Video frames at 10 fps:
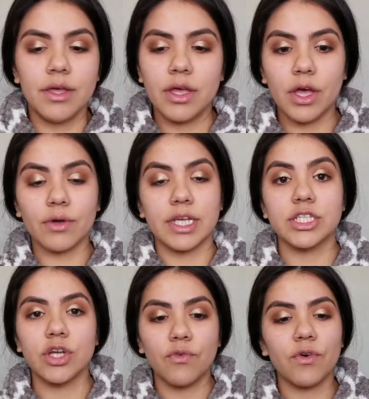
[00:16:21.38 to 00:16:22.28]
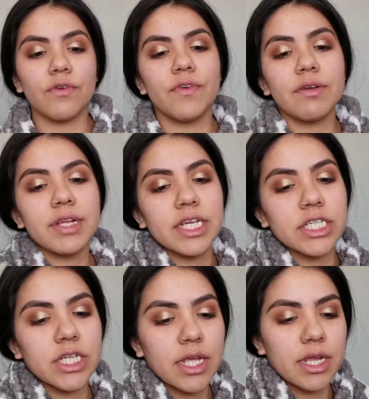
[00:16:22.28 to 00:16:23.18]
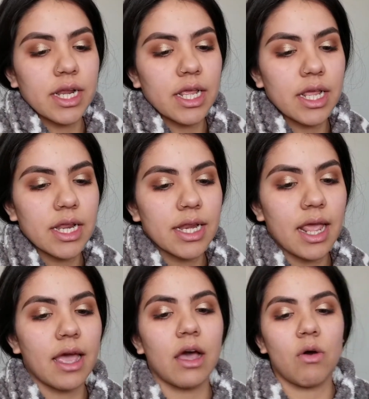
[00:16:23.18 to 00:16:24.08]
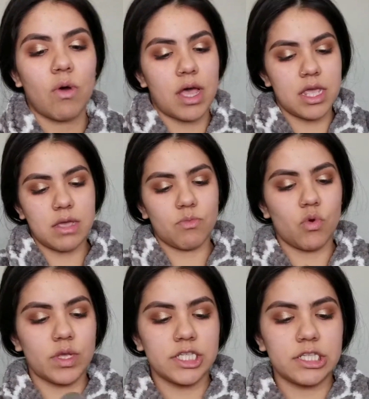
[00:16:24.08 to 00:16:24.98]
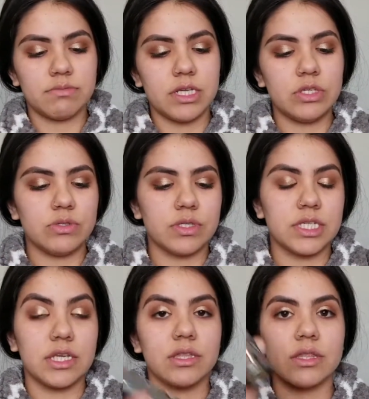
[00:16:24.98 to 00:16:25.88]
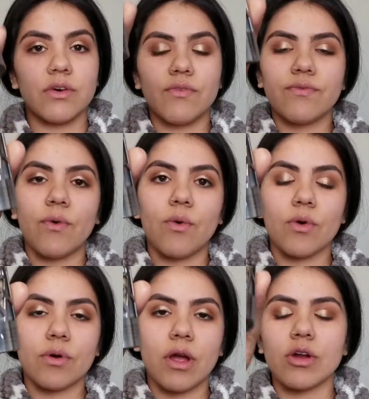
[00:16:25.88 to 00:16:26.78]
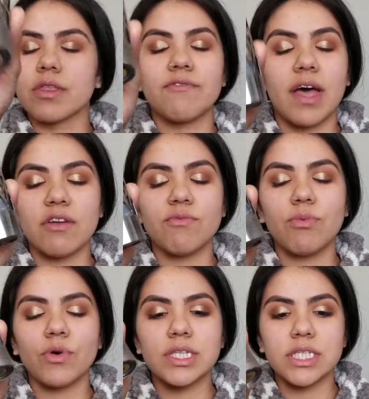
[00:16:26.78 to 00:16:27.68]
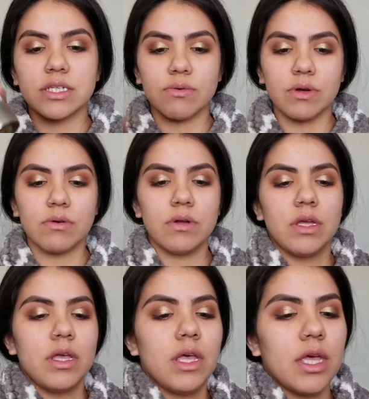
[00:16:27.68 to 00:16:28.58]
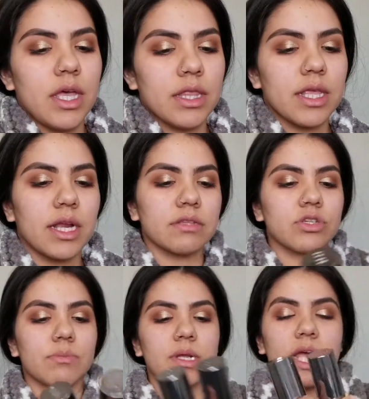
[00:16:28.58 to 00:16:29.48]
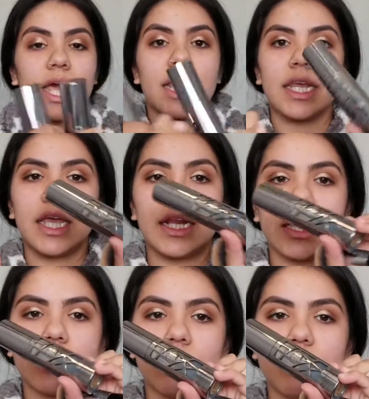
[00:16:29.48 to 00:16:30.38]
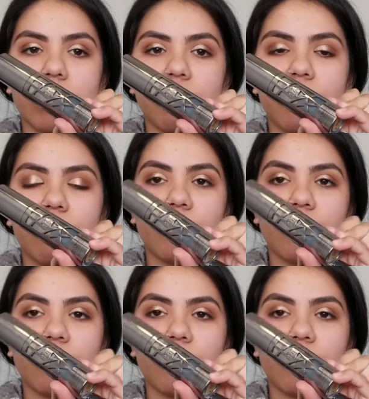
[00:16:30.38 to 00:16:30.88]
Okay, so for foundation, now I am going to be using the 5.0, and then after I'm going to add in a little bit of the